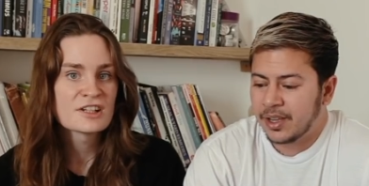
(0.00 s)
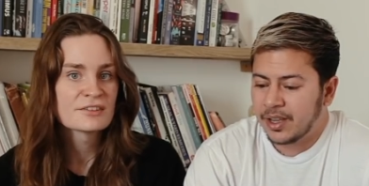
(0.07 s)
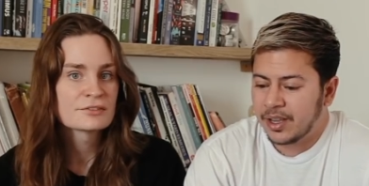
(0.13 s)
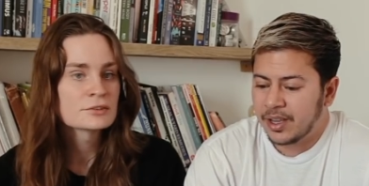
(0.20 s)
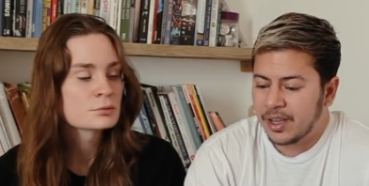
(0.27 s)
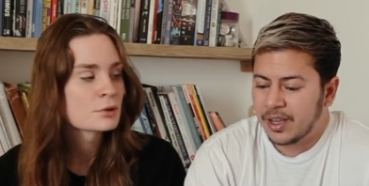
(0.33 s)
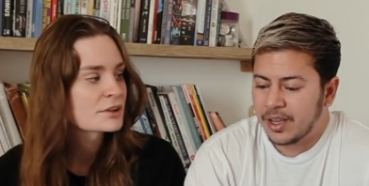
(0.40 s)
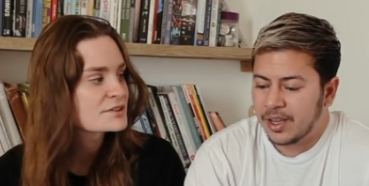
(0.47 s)

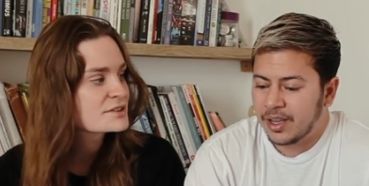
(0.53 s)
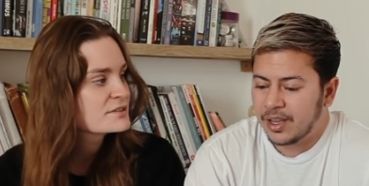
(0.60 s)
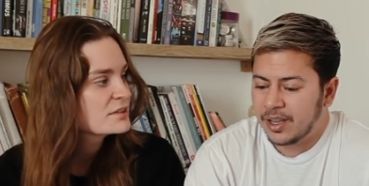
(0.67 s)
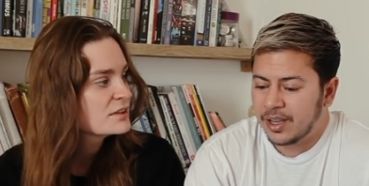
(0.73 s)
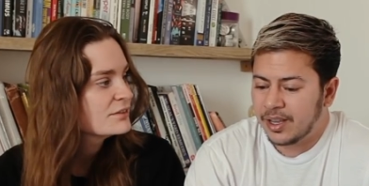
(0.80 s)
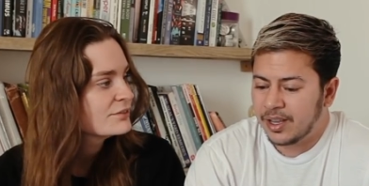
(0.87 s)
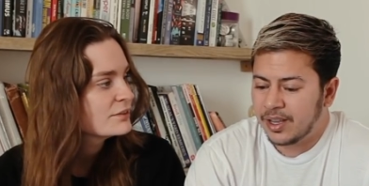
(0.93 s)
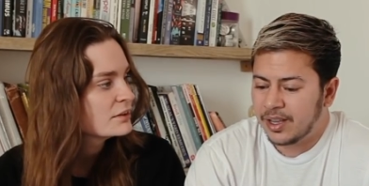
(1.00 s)
Speaker 1: ever watched
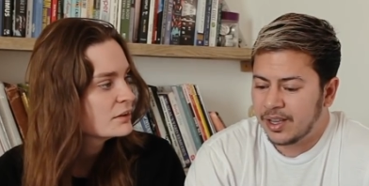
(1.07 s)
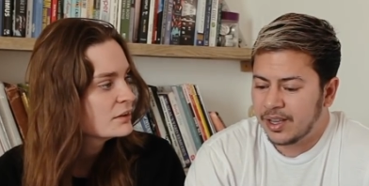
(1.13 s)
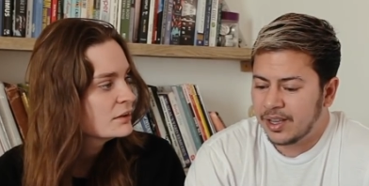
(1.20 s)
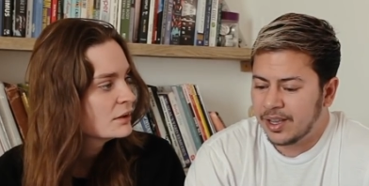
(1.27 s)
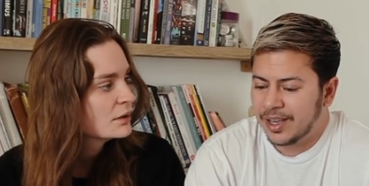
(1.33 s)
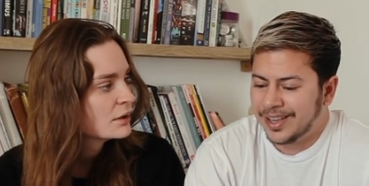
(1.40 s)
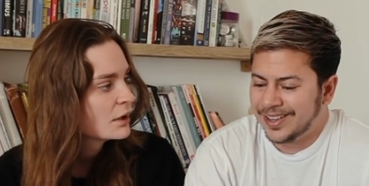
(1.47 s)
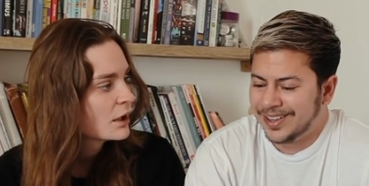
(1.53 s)
TV?
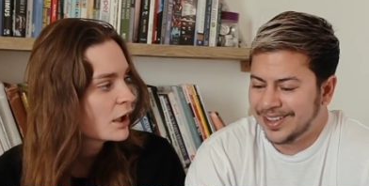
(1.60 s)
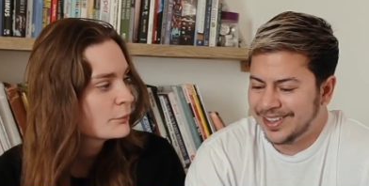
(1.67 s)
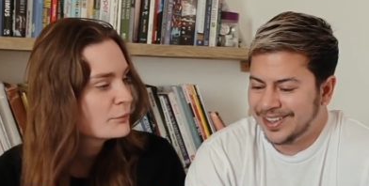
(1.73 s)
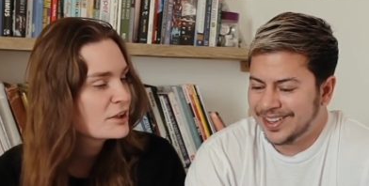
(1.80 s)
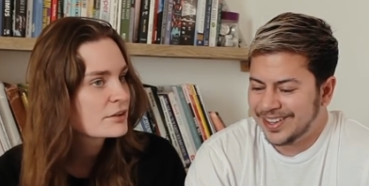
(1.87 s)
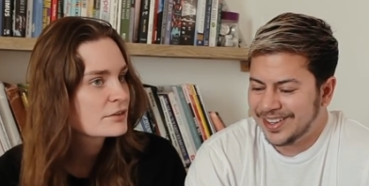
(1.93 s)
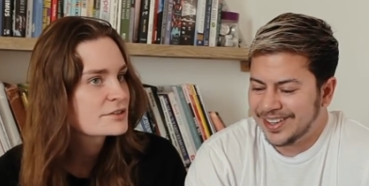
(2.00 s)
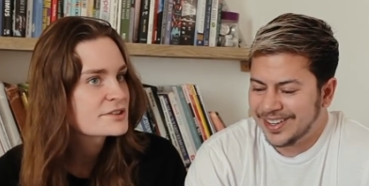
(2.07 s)
I
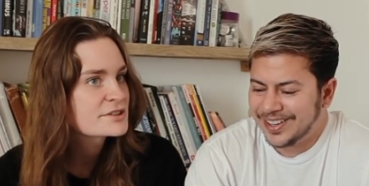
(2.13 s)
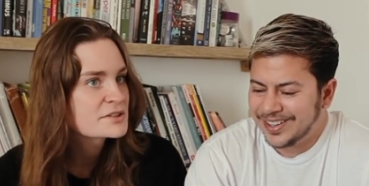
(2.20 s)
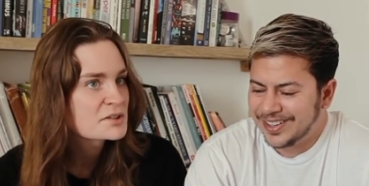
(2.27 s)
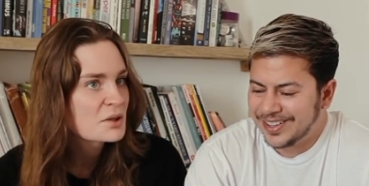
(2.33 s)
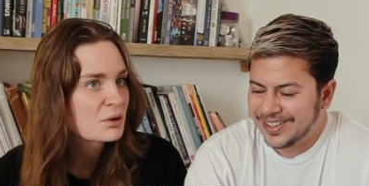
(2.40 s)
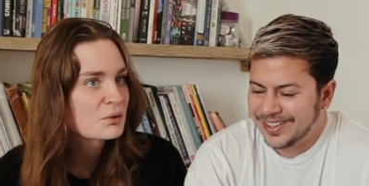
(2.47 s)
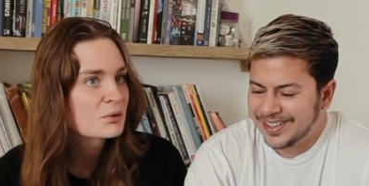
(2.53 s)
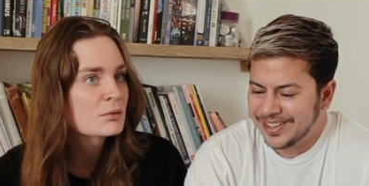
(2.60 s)
mean, there's
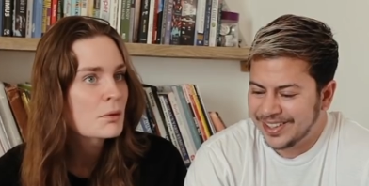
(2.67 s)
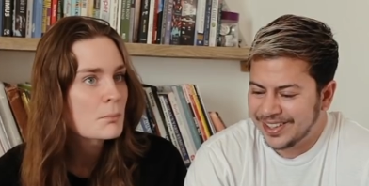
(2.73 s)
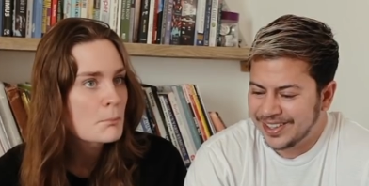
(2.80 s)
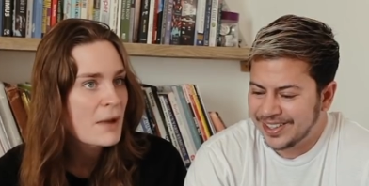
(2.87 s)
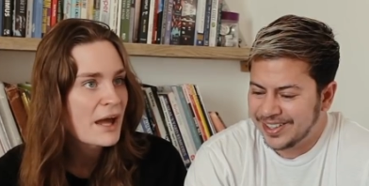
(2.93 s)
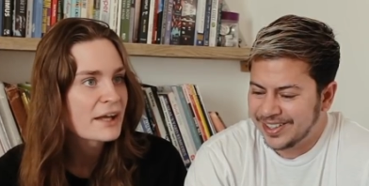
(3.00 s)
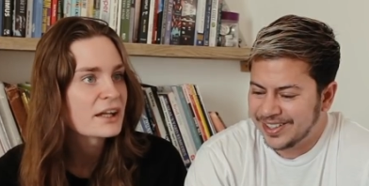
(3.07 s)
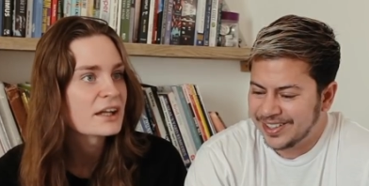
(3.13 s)
so
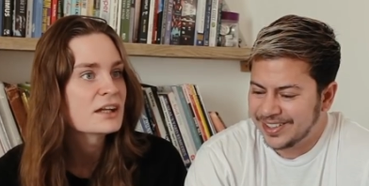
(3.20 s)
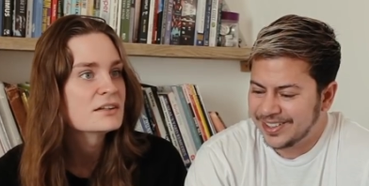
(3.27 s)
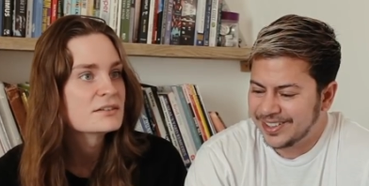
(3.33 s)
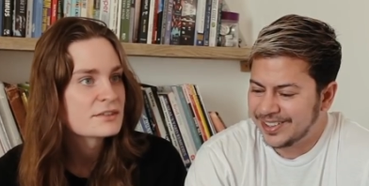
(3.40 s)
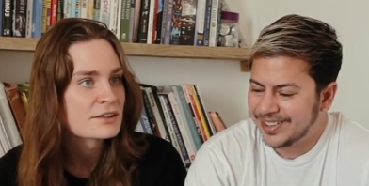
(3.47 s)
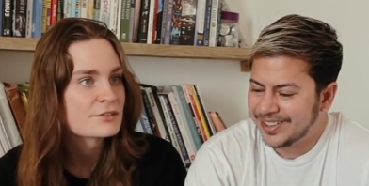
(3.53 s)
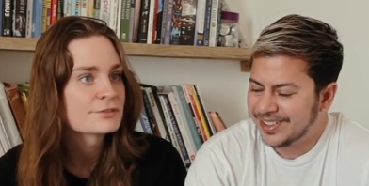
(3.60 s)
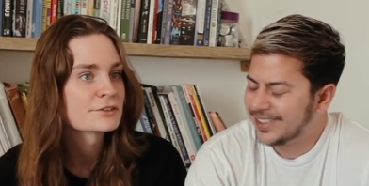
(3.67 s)
many
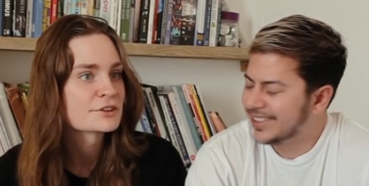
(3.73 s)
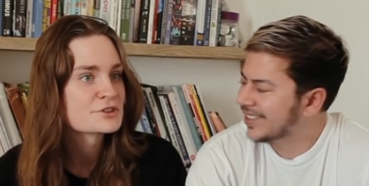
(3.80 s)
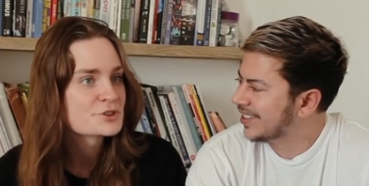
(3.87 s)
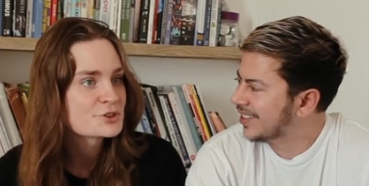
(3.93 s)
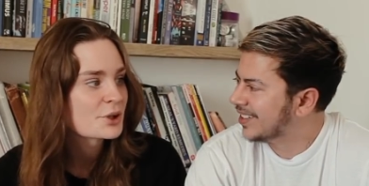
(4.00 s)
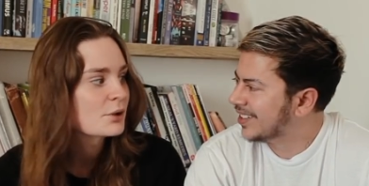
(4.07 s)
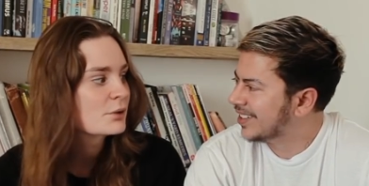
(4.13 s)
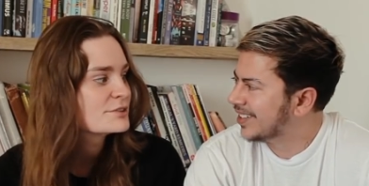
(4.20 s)
different
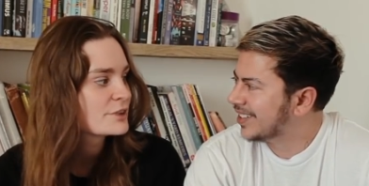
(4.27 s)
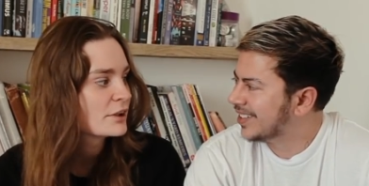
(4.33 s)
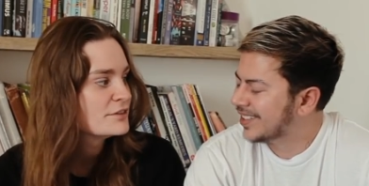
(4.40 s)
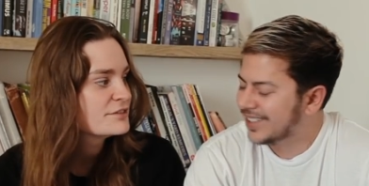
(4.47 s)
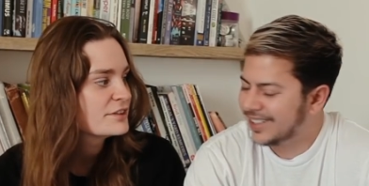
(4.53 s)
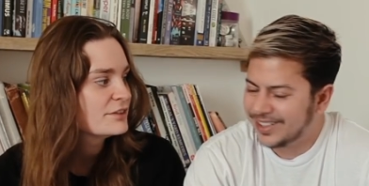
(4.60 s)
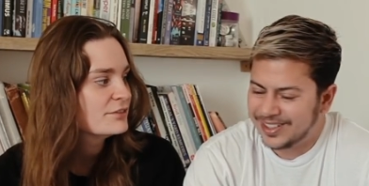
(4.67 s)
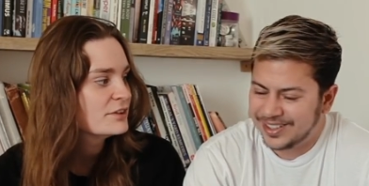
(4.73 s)
shows on
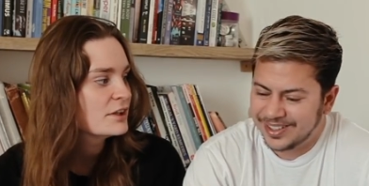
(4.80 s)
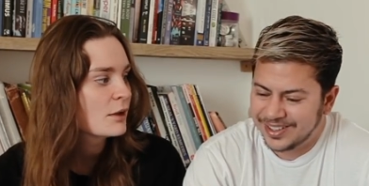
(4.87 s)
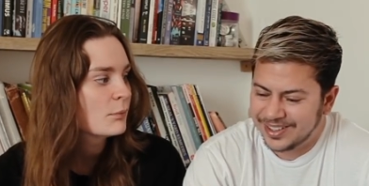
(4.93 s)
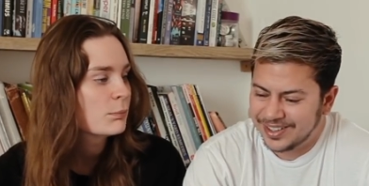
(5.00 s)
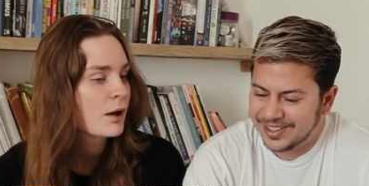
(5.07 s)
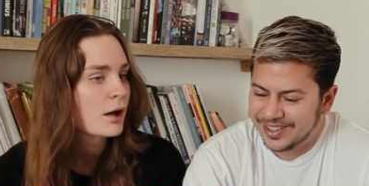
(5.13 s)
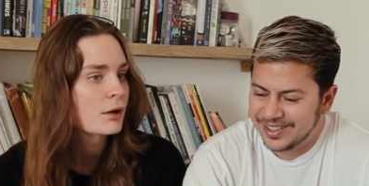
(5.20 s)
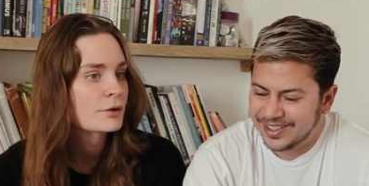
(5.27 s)
TV
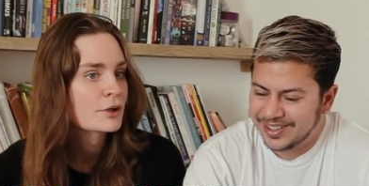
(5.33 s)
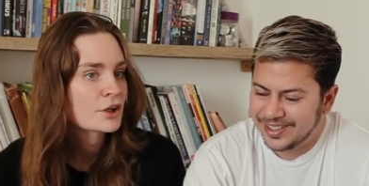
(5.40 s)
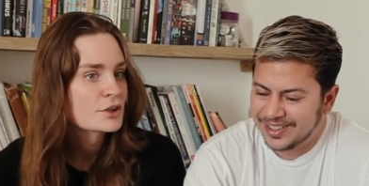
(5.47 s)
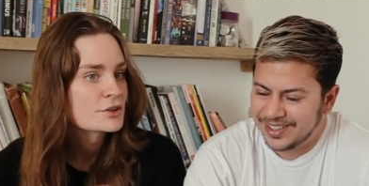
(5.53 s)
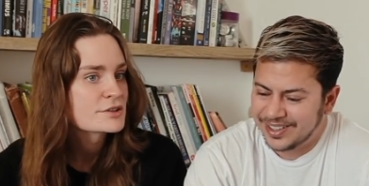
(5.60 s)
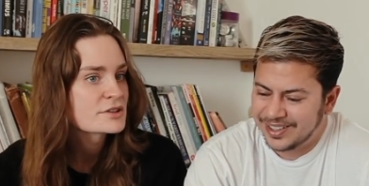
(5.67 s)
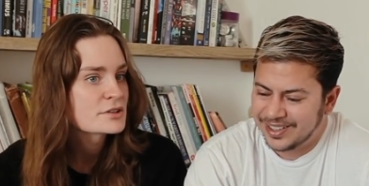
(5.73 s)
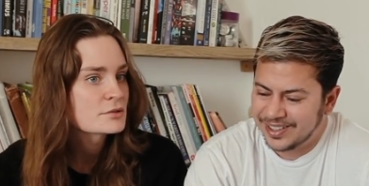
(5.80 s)
about
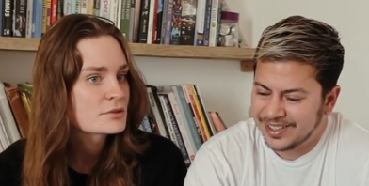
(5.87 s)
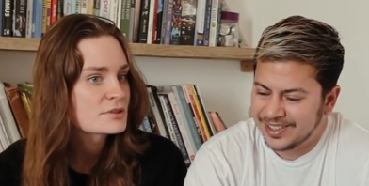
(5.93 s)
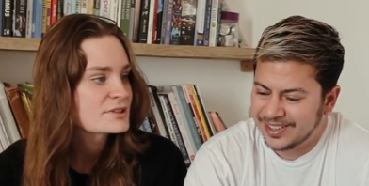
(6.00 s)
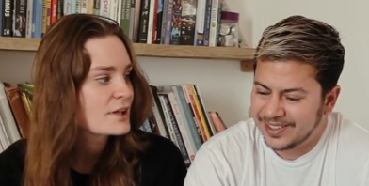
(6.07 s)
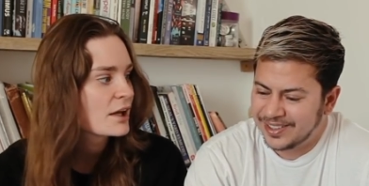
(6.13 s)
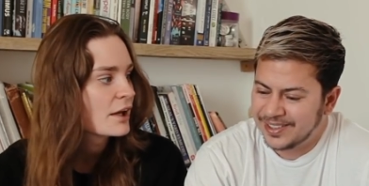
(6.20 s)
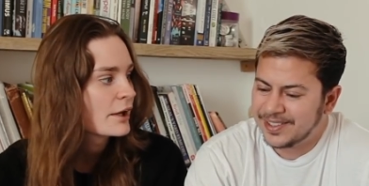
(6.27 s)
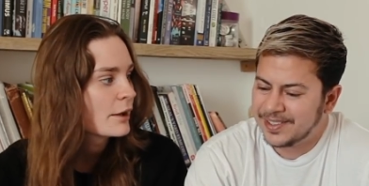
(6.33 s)

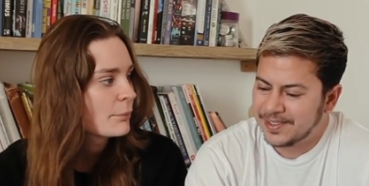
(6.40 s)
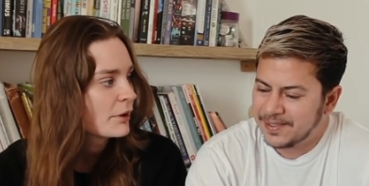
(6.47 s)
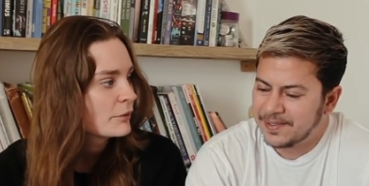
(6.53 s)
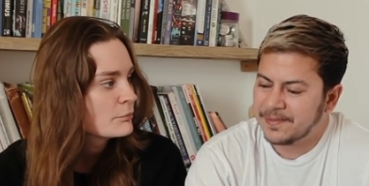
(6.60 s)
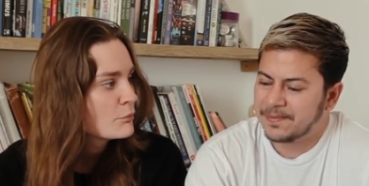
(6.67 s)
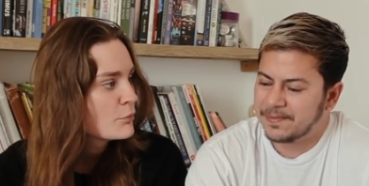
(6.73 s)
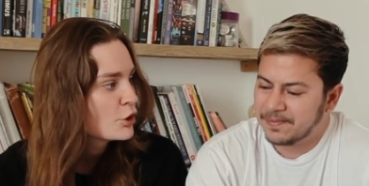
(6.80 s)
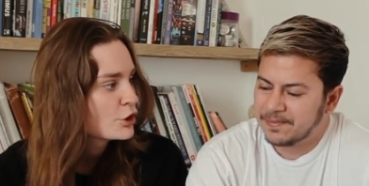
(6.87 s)
suicide,
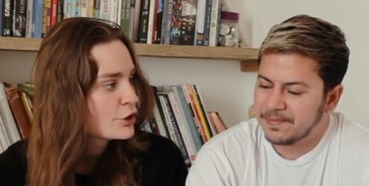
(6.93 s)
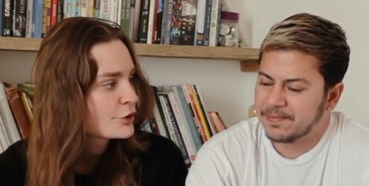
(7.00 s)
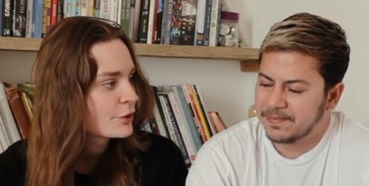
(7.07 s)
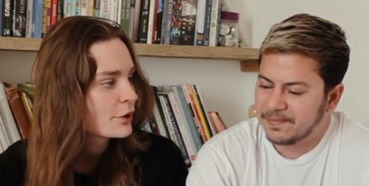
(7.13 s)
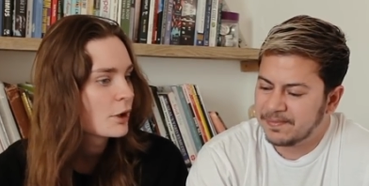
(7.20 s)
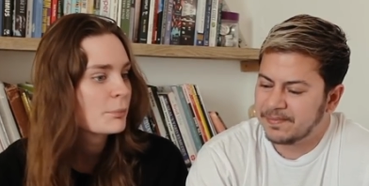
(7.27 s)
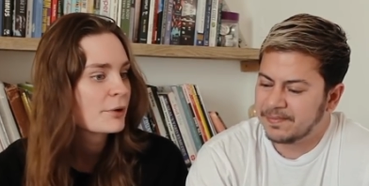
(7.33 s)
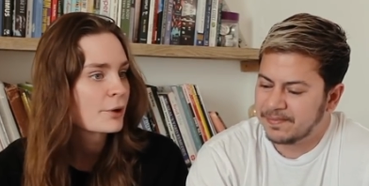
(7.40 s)
about
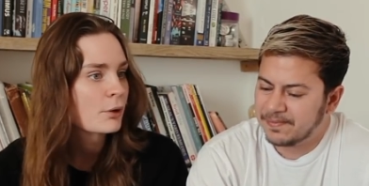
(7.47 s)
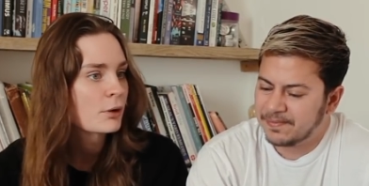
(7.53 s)
murder, about